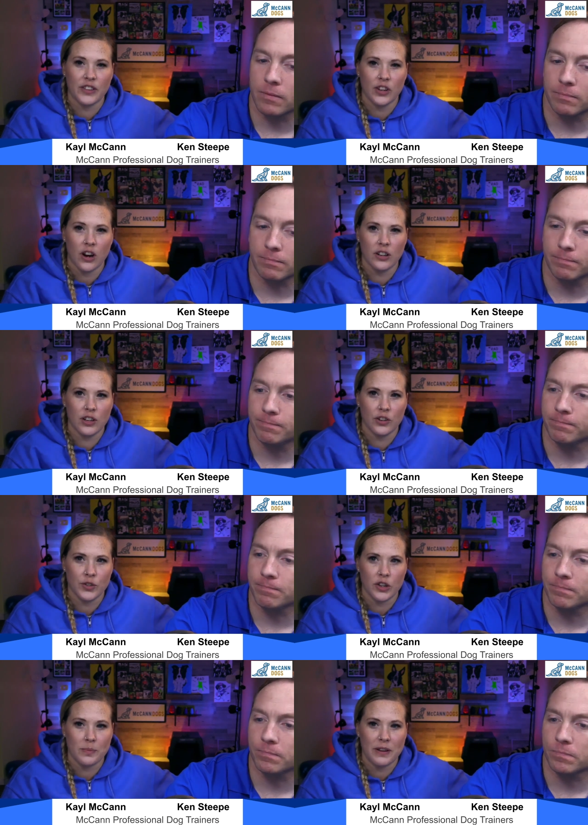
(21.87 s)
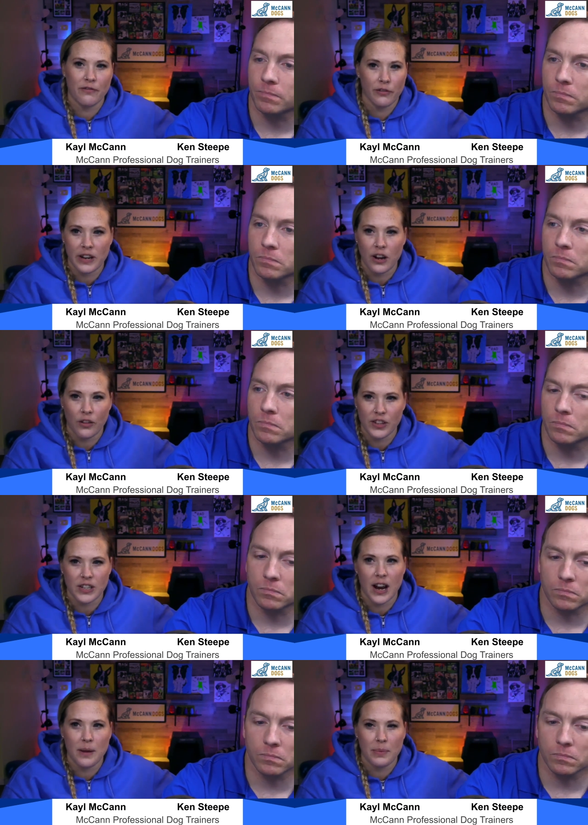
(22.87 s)
Speaker 1: the dog you know sort of be free all the
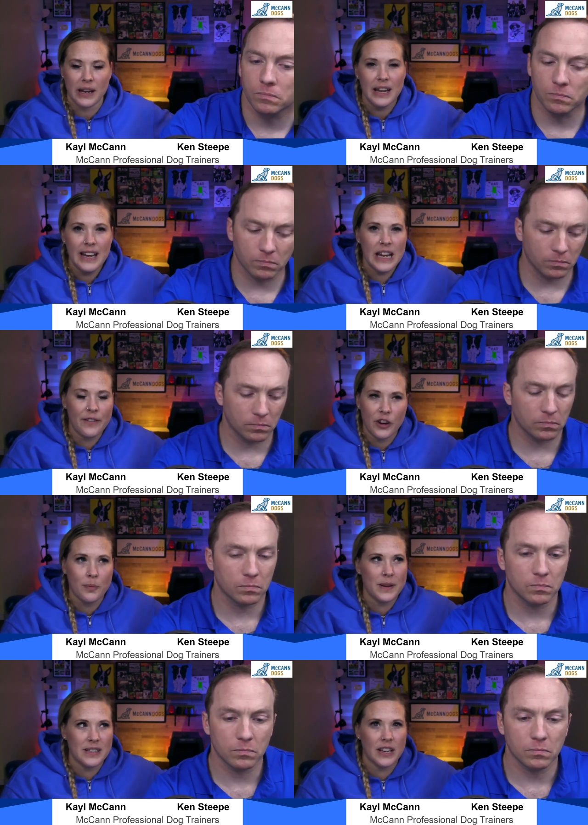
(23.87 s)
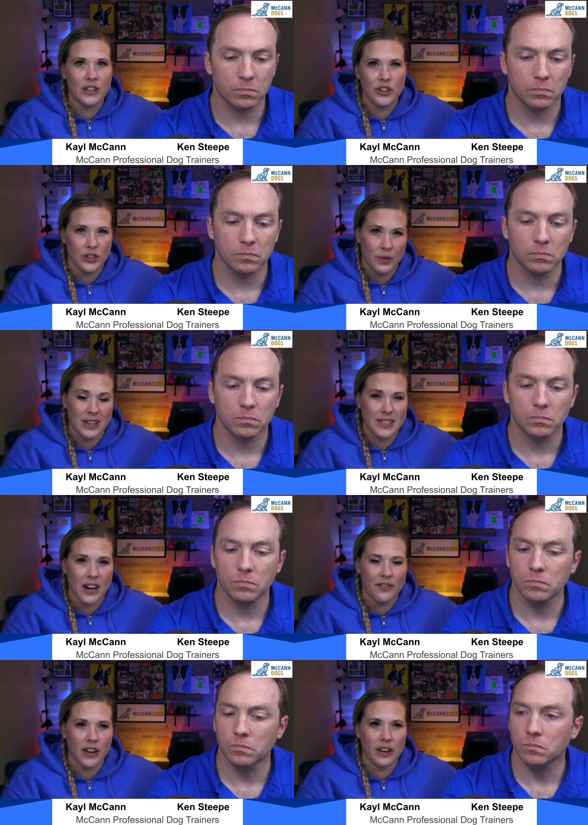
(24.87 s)
time. But if you're busy and you're doing
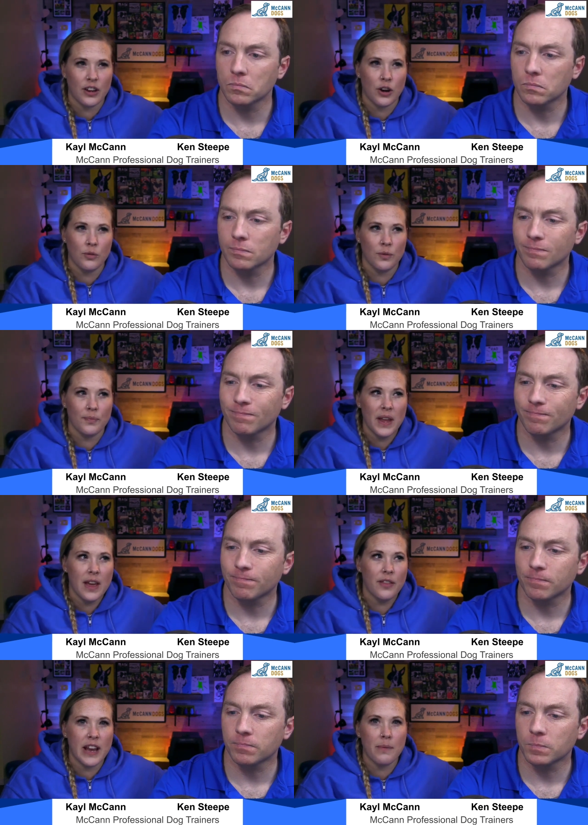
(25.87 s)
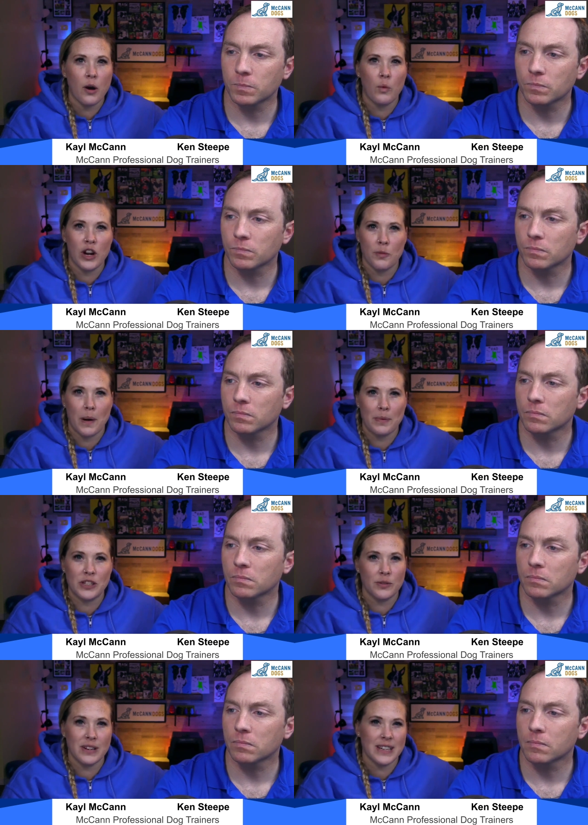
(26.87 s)
stuff, it you know think about what your puppy's
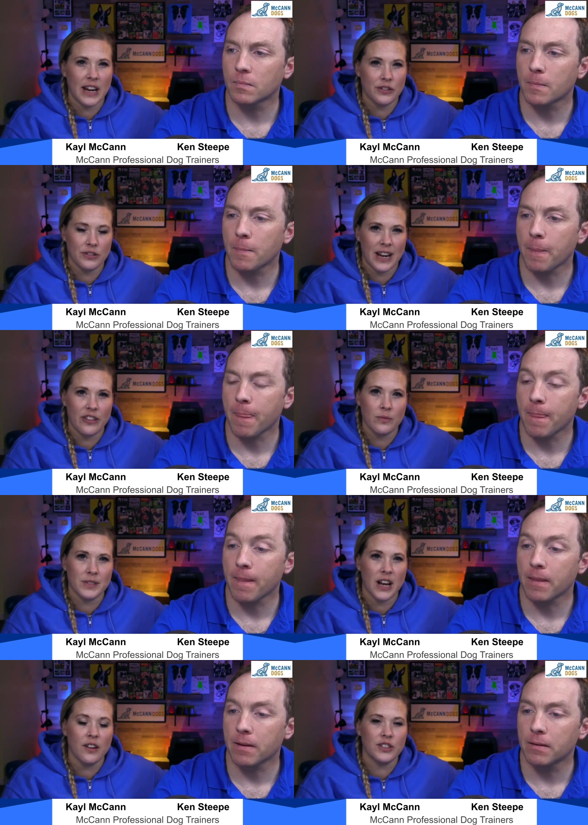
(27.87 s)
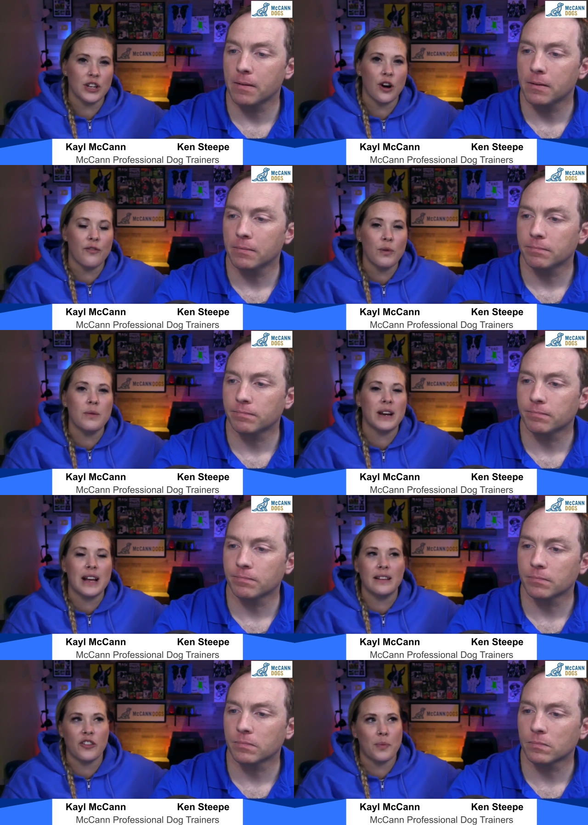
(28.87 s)
doing to entertain themselves. You know, if we want to
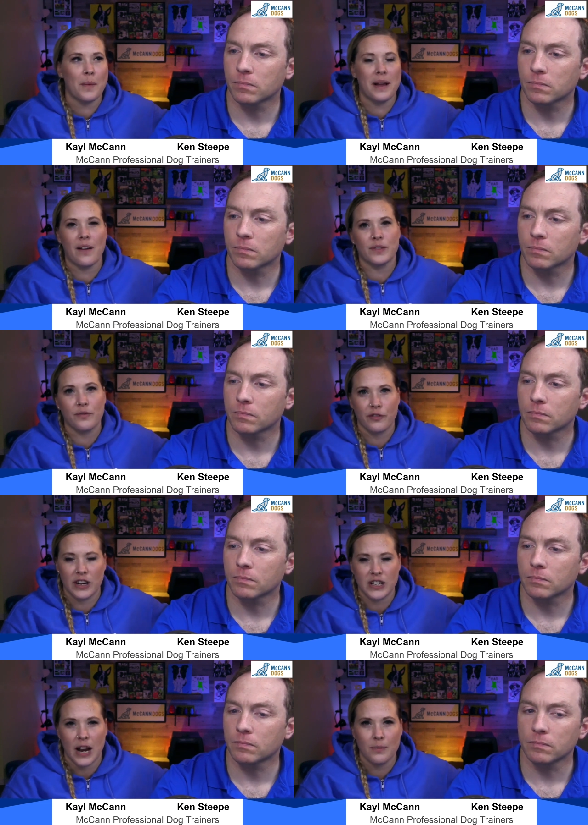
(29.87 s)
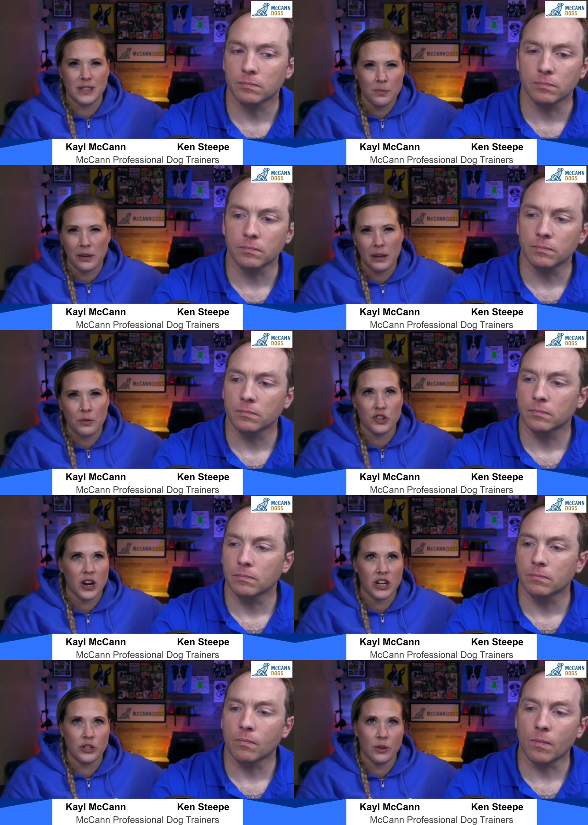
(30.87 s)
let the puppy have some free time, typically we try to do